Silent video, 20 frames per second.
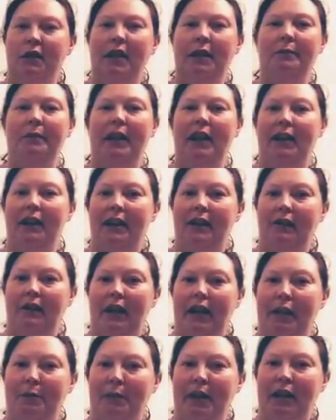I'm not going to
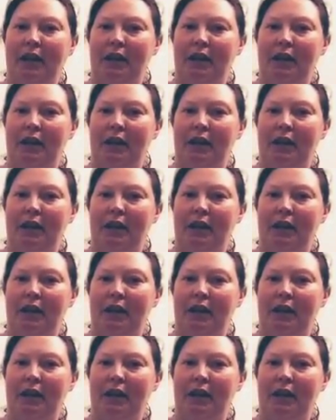lie to my